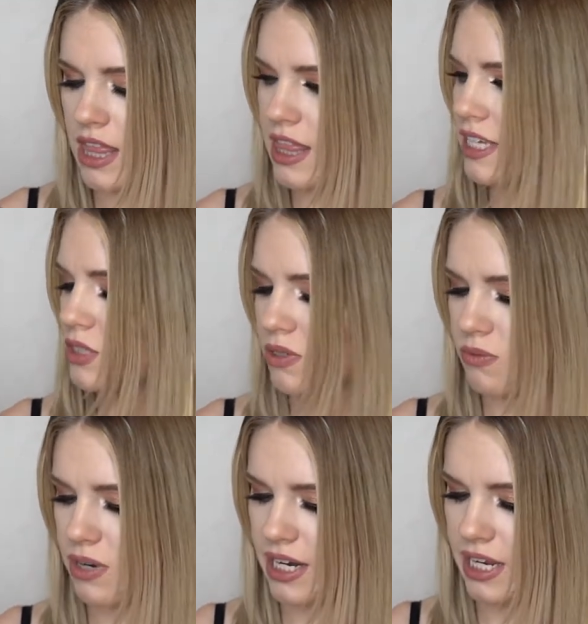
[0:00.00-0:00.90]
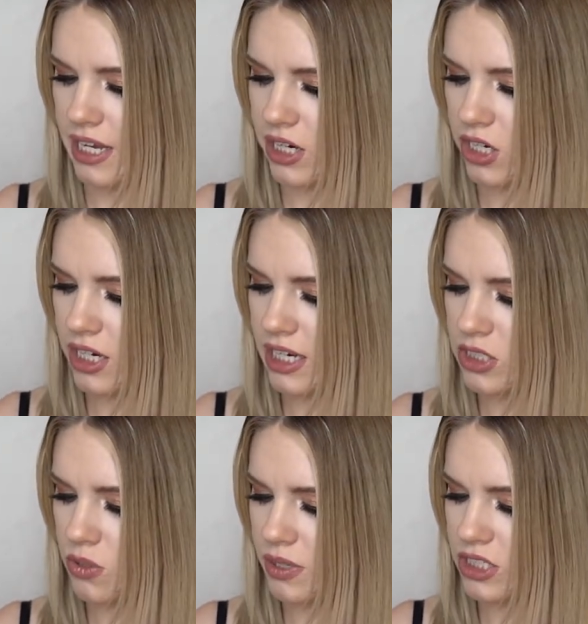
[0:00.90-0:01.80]
This one right here
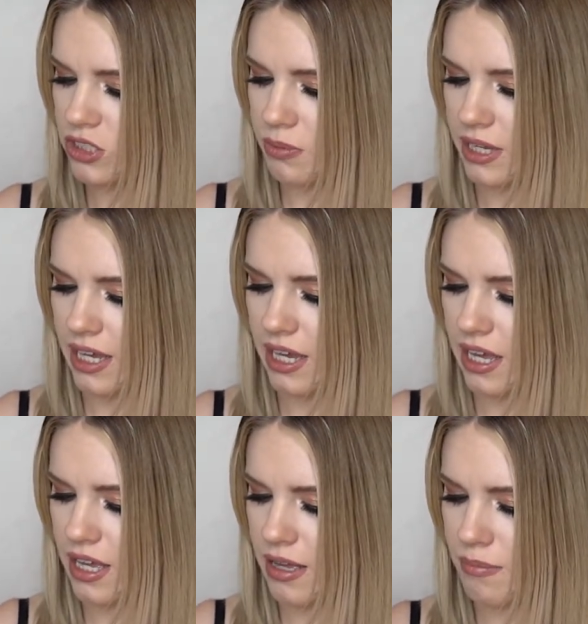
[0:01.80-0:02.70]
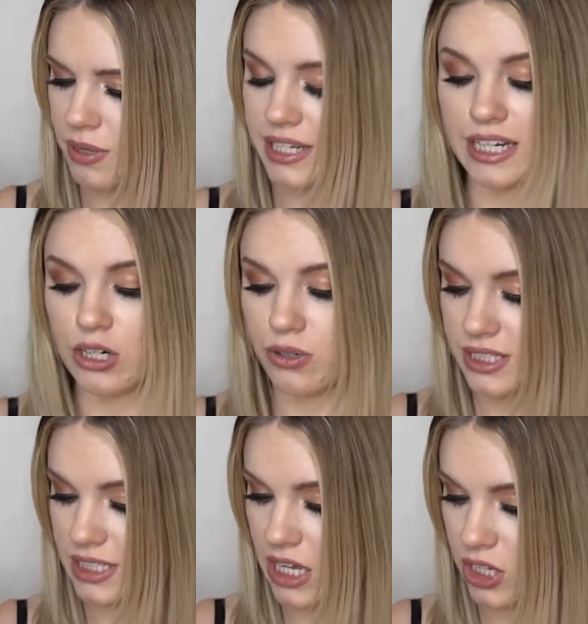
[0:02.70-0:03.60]
is going to be blending
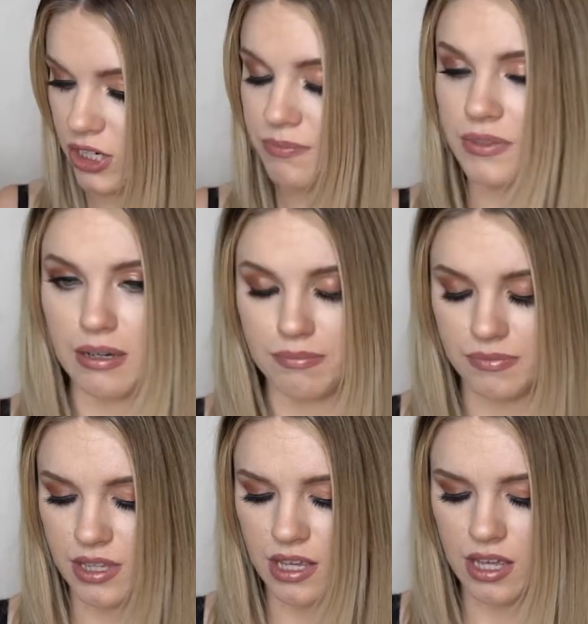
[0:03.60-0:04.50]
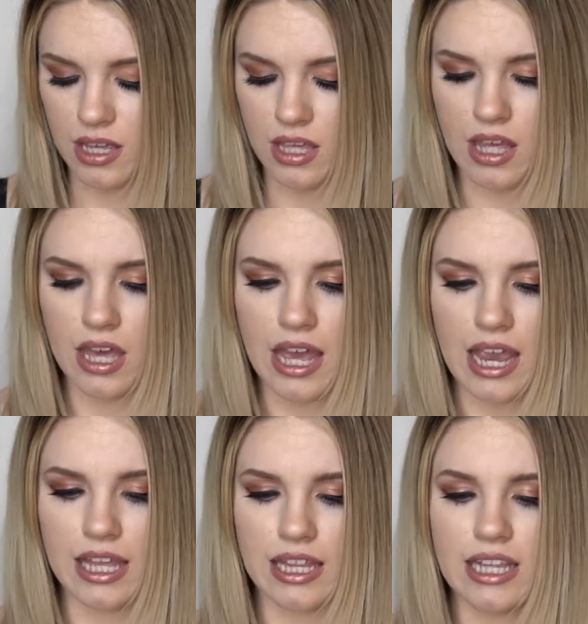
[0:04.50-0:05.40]
crease color. Yep.
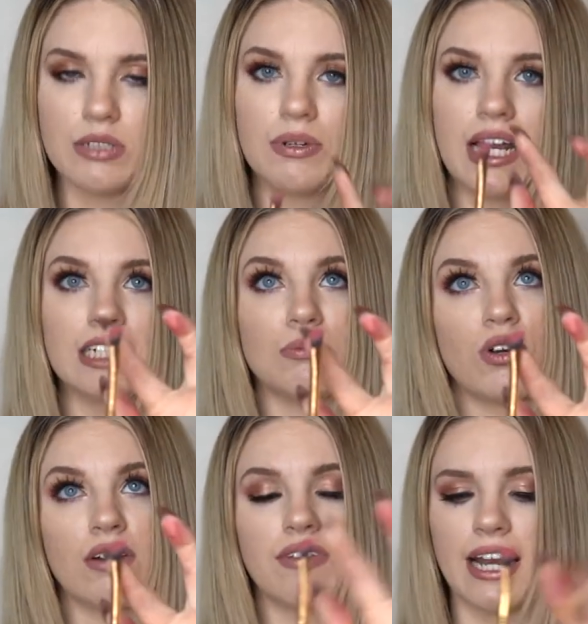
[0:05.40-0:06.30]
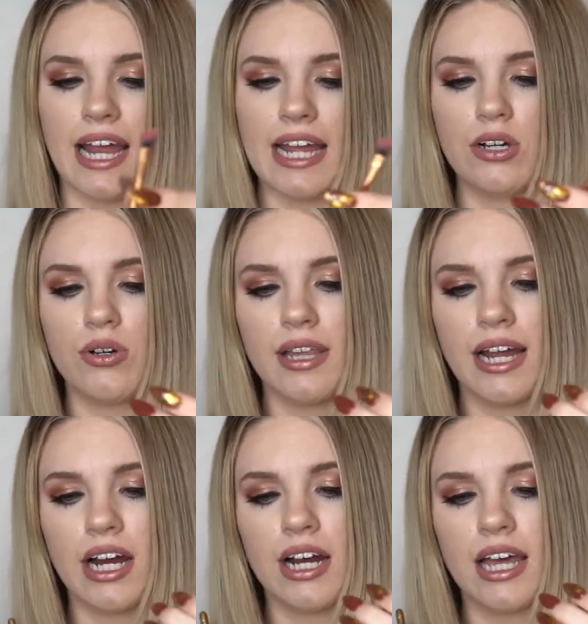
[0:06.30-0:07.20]
And then this one has more of that angle
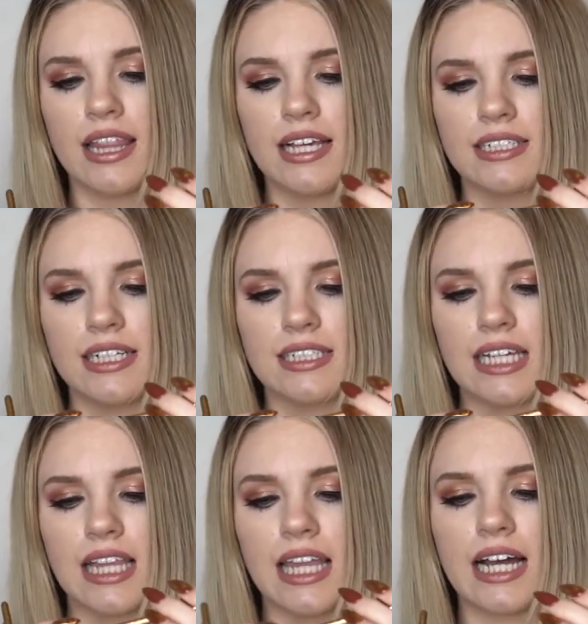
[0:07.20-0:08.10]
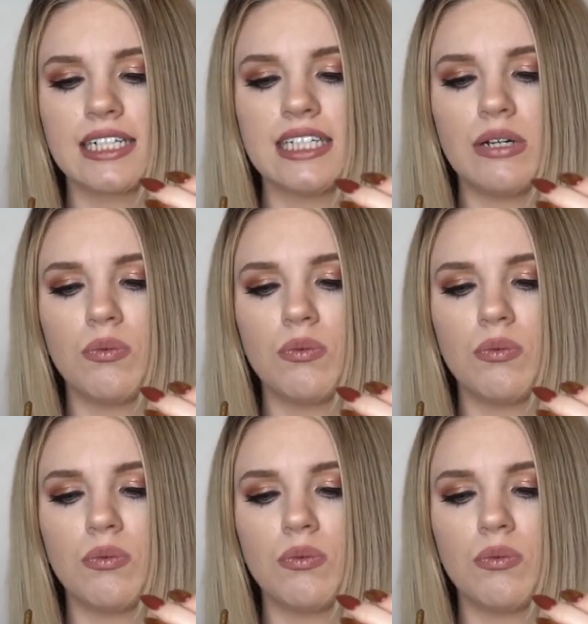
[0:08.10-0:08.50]
there. This is the Luxie